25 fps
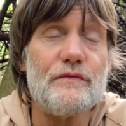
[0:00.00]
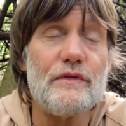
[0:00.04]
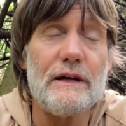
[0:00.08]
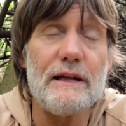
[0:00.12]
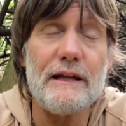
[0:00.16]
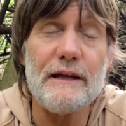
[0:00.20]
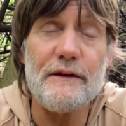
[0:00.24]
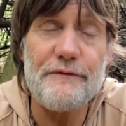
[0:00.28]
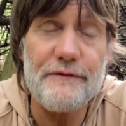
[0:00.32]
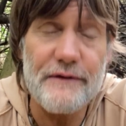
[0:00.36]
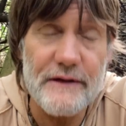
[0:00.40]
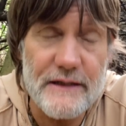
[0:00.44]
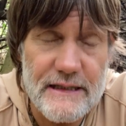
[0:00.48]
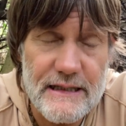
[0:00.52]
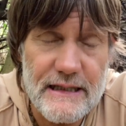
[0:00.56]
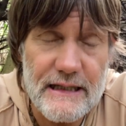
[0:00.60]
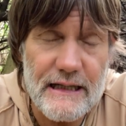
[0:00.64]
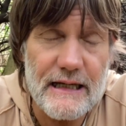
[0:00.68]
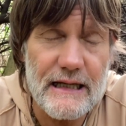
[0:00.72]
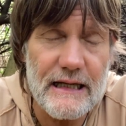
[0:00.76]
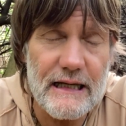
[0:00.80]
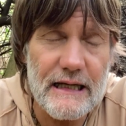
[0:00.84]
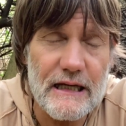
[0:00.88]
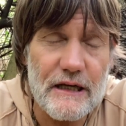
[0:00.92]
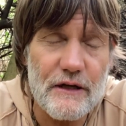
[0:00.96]
really
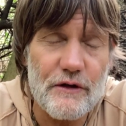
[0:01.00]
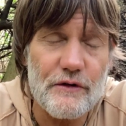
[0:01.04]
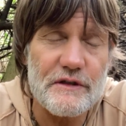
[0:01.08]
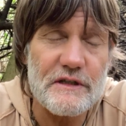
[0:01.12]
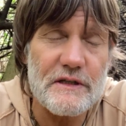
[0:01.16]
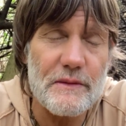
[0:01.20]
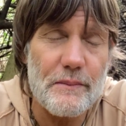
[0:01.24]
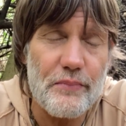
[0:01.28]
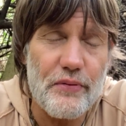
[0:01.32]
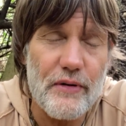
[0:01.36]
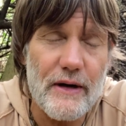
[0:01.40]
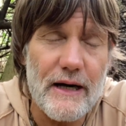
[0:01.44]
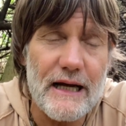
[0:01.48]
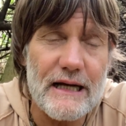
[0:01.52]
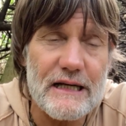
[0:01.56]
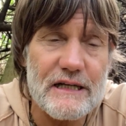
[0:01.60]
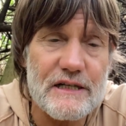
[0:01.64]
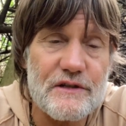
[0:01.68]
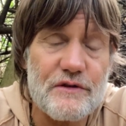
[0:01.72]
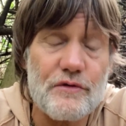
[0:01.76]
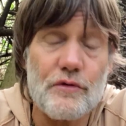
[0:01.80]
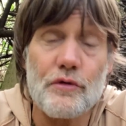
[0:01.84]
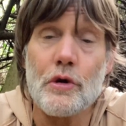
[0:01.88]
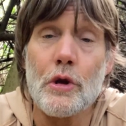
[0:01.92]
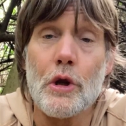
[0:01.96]
fatigue or
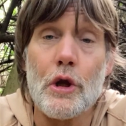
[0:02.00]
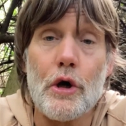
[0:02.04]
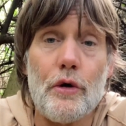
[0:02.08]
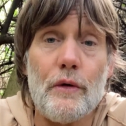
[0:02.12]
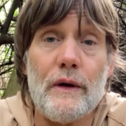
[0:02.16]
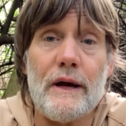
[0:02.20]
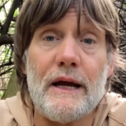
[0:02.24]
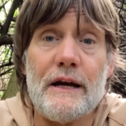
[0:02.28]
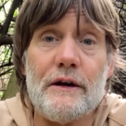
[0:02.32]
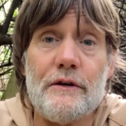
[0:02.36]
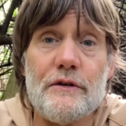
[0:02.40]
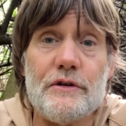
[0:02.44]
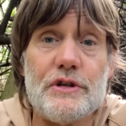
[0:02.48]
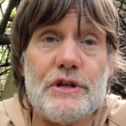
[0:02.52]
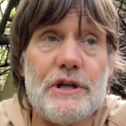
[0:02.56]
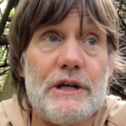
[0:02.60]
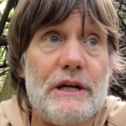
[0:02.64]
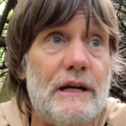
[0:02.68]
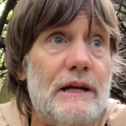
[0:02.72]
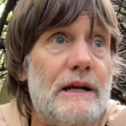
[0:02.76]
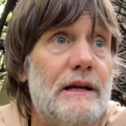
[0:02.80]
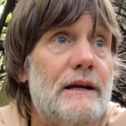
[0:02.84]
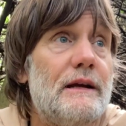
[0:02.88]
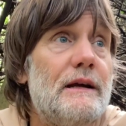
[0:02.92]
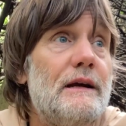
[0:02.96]
depressed or low
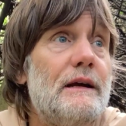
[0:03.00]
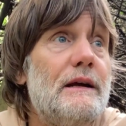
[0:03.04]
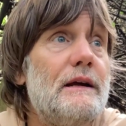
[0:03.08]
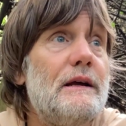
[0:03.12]
energy,